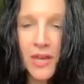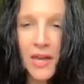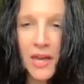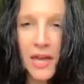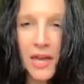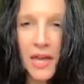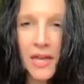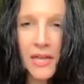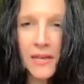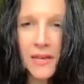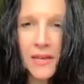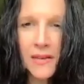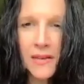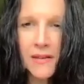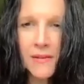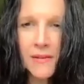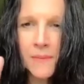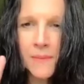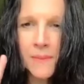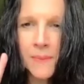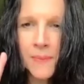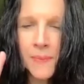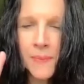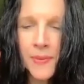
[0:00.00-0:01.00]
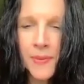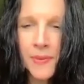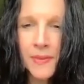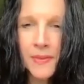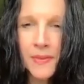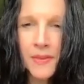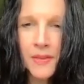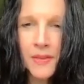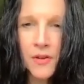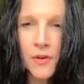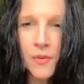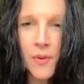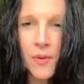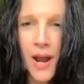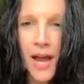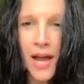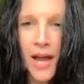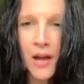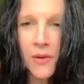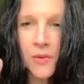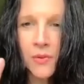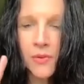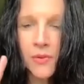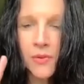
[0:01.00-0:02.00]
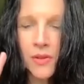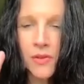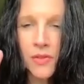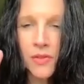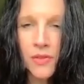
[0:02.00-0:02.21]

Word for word: head, the crown, the